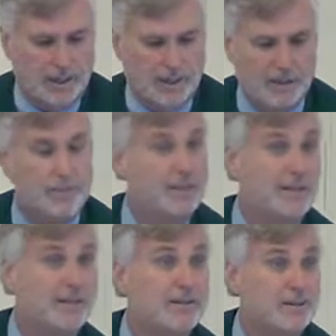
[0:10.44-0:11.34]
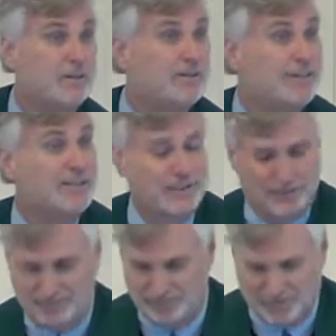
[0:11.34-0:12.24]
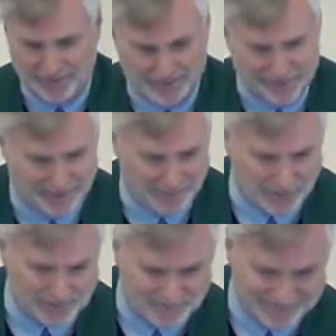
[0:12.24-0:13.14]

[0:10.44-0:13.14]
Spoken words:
I began a new adventure this summer.